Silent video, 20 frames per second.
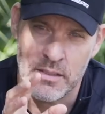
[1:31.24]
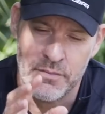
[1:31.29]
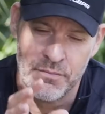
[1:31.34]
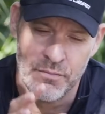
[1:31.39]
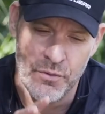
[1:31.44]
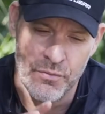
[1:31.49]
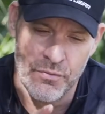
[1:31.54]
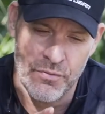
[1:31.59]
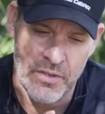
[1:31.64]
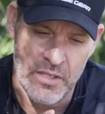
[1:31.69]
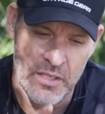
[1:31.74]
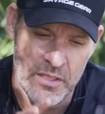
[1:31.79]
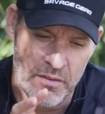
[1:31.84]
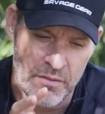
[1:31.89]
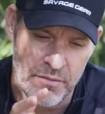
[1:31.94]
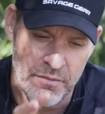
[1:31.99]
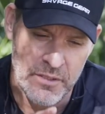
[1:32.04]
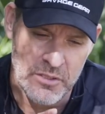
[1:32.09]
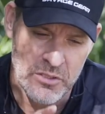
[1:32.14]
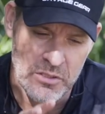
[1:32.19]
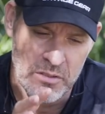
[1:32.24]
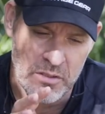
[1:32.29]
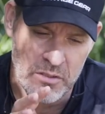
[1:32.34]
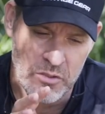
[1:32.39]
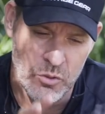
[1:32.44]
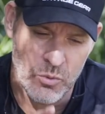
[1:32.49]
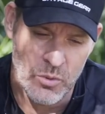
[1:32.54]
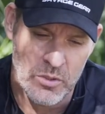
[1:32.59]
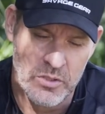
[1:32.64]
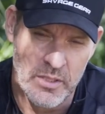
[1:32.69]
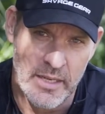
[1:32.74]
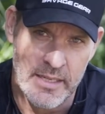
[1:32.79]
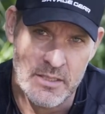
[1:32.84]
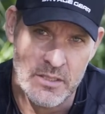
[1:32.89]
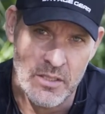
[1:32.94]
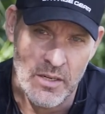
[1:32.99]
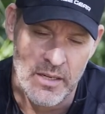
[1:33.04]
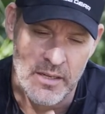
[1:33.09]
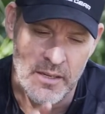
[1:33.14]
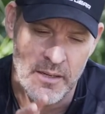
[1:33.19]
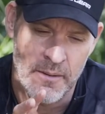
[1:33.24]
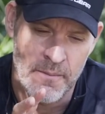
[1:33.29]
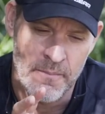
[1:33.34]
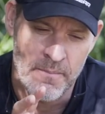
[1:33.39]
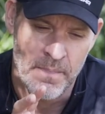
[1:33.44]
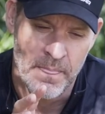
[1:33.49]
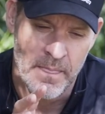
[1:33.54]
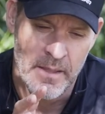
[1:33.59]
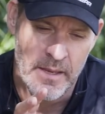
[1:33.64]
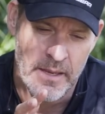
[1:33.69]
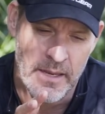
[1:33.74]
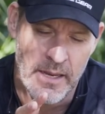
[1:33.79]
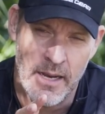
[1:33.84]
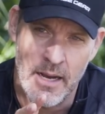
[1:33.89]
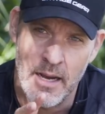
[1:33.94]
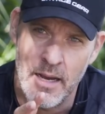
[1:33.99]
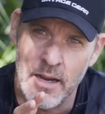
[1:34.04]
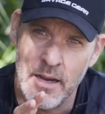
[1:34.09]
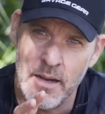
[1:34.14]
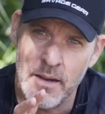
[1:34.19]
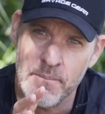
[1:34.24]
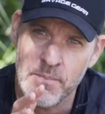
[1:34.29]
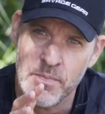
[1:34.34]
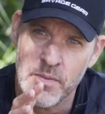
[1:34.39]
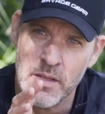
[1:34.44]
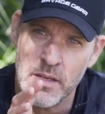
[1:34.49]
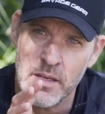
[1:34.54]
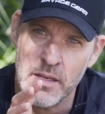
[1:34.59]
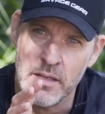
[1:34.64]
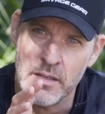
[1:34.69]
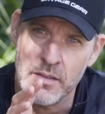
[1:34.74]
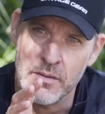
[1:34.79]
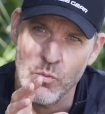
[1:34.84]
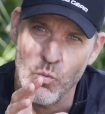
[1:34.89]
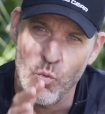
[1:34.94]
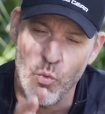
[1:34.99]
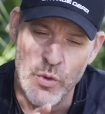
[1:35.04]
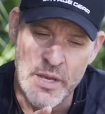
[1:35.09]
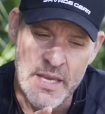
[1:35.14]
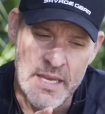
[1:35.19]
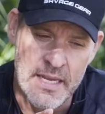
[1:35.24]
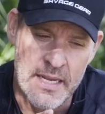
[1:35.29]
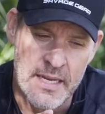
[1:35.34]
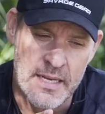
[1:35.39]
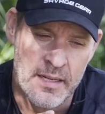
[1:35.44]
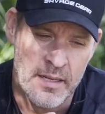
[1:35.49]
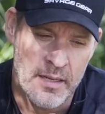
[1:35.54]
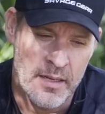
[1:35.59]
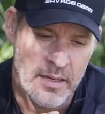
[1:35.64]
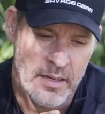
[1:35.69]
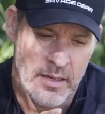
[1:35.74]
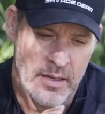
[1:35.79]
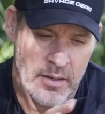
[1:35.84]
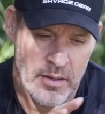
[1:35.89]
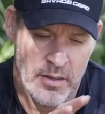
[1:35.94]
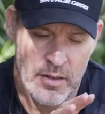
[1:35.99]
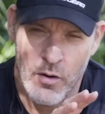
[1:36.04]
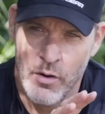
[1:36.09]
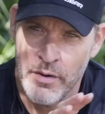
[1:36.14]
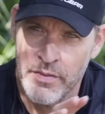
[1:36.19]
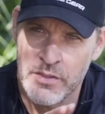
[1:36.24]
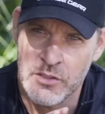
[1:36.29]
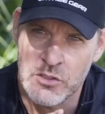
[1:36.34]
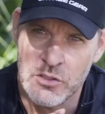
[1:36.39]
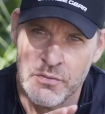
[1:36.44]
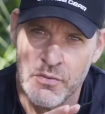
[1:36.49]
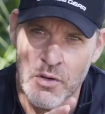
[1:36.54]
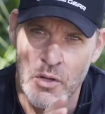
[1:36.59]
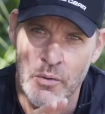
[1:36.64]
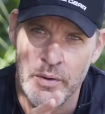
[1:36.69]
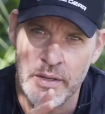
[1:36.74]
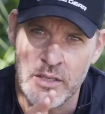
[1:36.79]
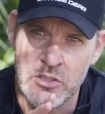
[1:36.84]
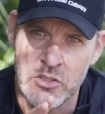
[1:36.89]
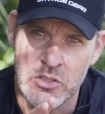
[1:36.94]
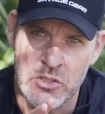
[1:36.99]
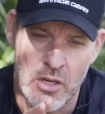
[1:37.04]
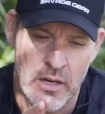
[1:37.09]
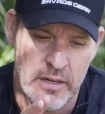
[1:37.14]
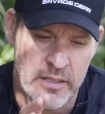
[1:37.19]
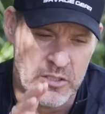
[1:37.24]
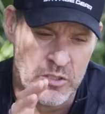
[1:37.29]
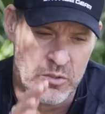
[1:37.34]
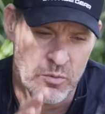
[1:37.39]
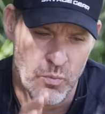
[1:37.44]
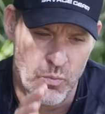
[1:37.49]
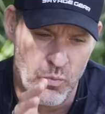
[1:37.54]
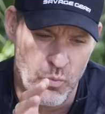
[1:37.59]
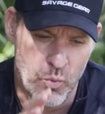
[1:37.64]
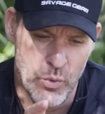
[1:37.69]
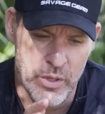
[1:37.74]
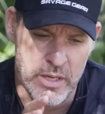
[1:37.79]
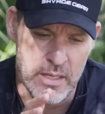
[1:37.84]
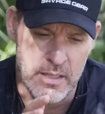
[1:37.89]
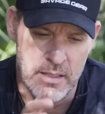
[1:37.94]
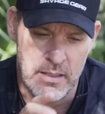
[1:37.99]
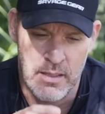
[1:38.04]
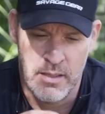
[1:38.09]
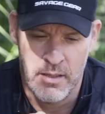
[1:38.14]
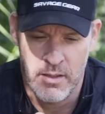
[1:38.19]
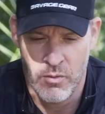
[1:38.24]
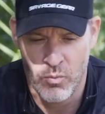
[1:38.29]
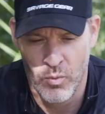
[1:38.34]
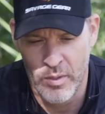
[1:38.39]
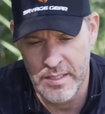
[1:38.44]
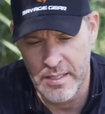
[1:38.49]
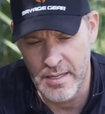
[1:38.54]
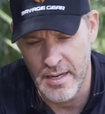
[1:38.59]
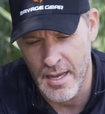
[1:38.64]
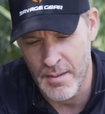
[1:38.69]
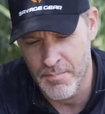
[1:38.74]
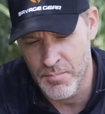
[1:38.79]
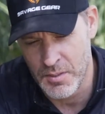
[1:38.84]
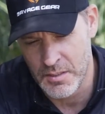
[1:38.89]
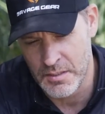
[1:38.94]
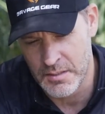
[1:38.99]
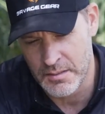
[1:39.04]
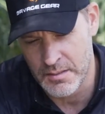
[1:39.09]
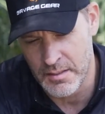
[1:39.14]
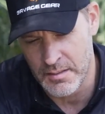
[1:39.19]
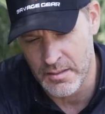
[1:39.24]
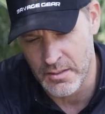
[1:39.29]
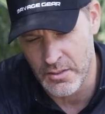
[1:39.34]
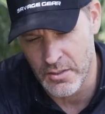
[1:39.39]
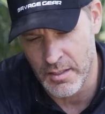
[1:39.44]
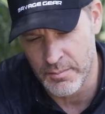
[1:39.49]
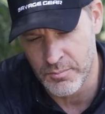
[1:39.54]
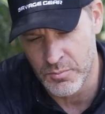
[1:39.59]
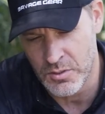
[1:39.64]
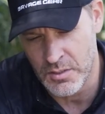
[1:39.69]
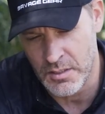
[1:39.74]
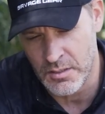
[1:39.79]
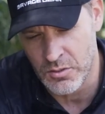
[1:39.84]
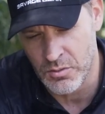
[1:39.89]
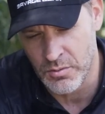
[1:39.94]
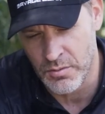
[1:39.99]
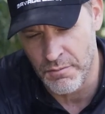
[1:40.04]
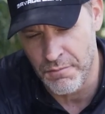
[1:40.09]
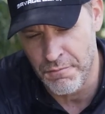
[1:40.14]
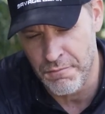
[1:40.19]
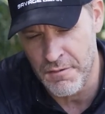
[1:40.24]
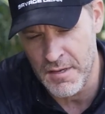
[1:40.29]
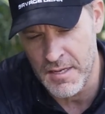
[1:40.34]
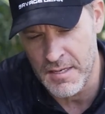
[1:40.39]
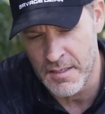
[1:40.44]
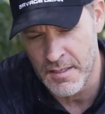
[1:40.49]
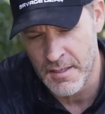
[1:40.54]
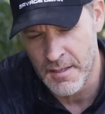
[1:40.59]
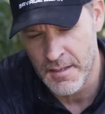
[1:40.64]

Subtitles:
if you fish the suicide duck in weed or this floating snottish weed, what can happen is that it comes into the feet